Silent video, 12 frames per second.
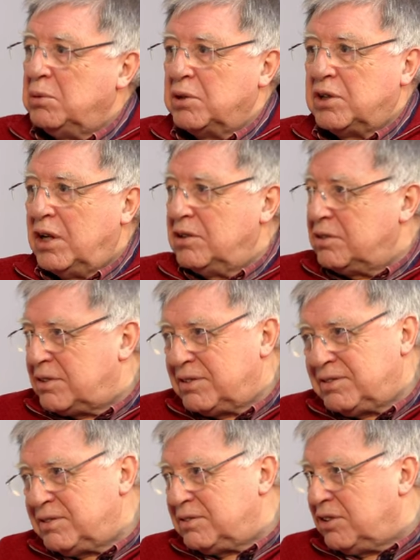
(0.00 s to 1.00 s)
without
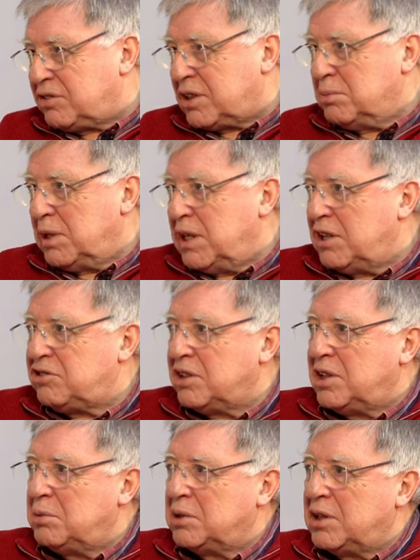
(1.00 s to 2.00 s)

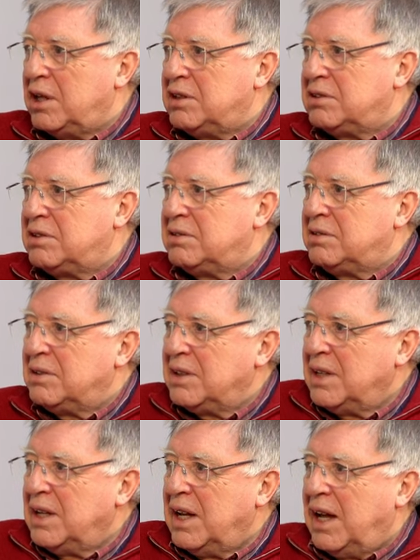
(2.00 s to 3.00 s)
discrimination or without
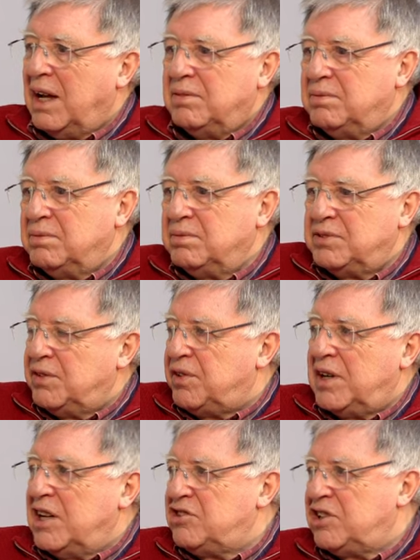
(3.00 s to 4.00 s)
um,
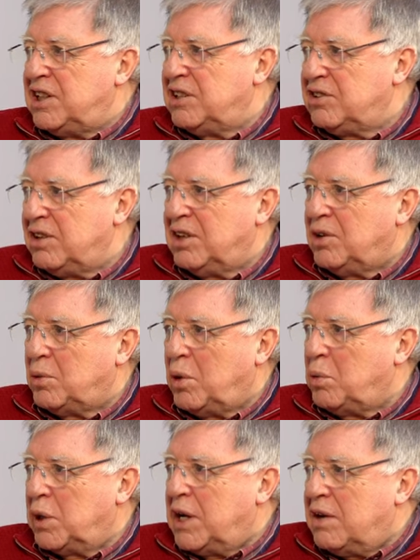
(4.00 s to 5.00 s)
differentiating
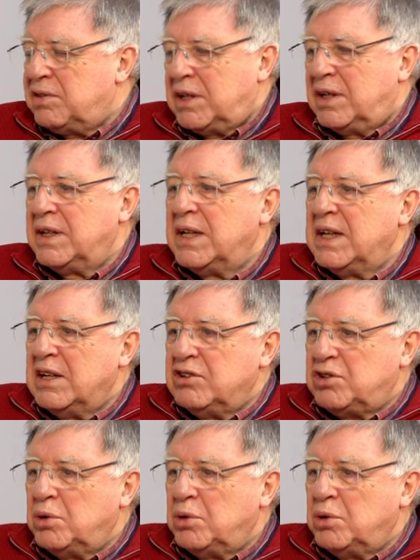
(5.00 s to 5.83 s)
or whatever. Mm.